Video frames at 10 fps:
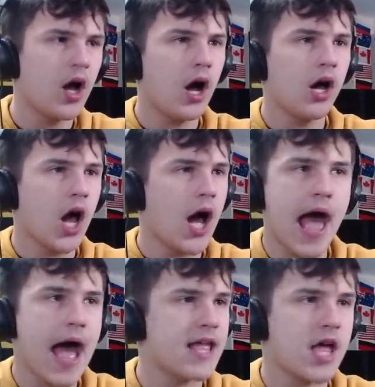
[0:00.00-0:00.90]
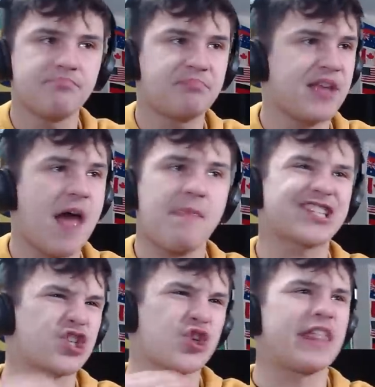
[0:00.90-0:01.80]

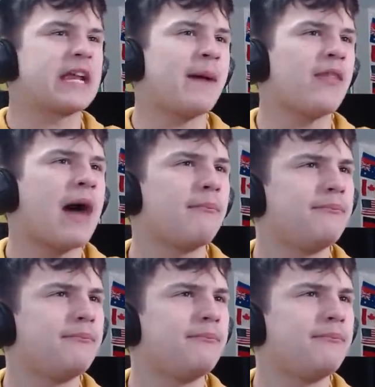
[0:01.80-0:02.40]
Let's just not think about that.